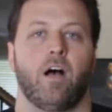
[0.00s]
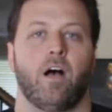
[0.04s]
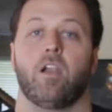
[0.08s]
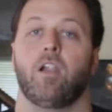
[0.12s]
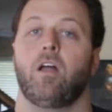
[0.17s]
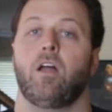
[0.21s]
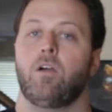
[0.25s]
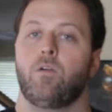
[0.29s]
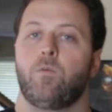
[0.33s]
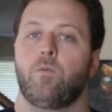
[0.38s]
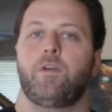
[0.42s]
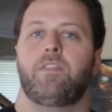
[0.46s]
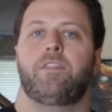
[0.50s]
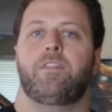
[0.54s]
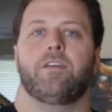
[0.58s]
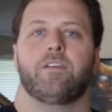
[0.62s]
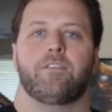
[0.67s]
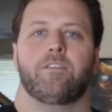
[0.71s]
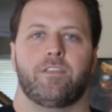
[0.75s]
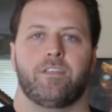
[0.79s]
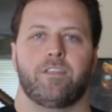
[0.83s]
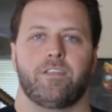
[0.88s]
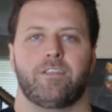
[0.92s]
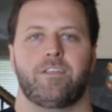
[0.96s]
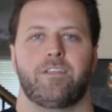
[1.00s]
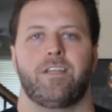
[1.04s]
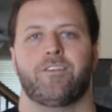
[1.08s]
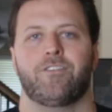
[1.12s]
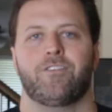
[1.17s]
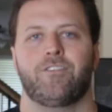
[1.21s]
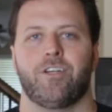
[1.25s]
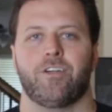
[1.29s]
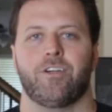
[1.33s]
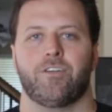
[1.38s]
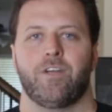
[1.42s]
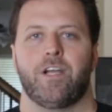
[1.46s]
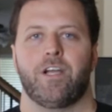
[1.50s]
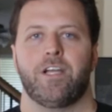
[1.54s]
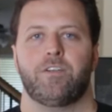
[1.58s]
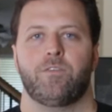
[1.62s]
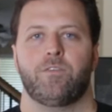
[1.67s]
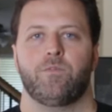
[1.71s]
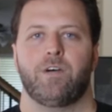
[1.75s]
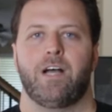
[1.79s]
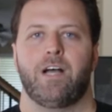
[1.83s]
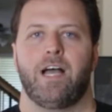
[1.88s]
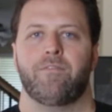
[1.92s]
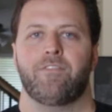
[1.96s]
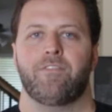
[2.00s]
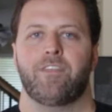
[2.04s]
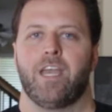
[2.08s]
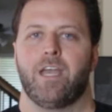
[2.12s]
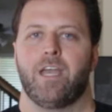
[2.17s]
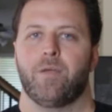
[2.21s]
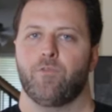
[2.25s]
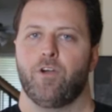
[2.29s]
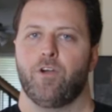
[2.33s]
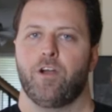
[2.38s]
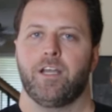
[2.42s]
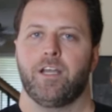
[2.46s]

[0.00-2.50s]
Along with this, this next generation will have the game